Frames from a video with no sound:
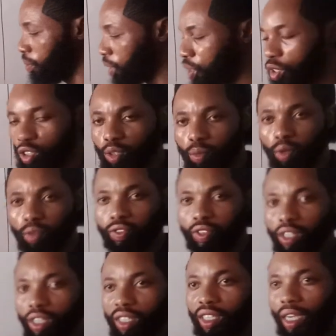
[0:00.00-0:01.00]
Because you move
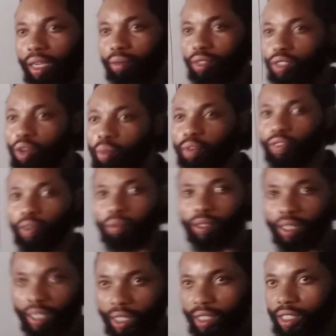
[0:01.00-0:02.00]
3 times, coming from the
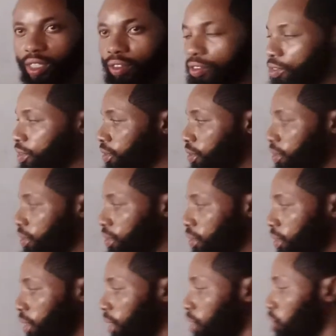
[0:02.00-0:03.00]
negative.
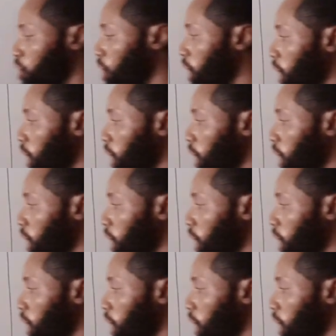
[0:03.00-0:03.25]
So